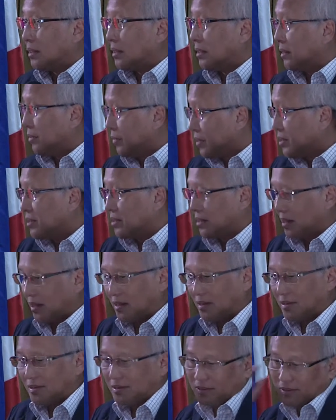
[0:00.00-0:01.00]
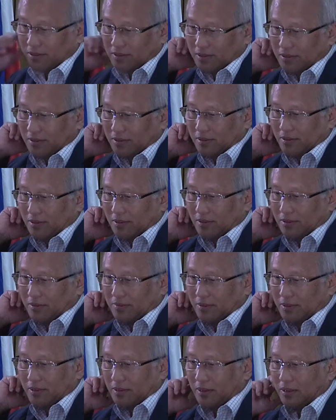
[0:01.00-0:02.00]
In which case,
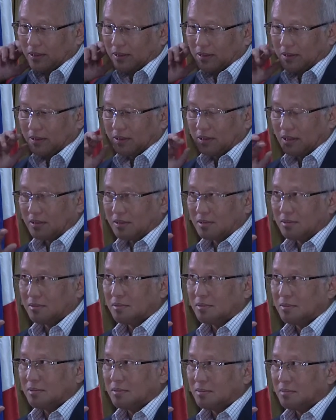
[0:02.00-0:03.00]
it doesn't,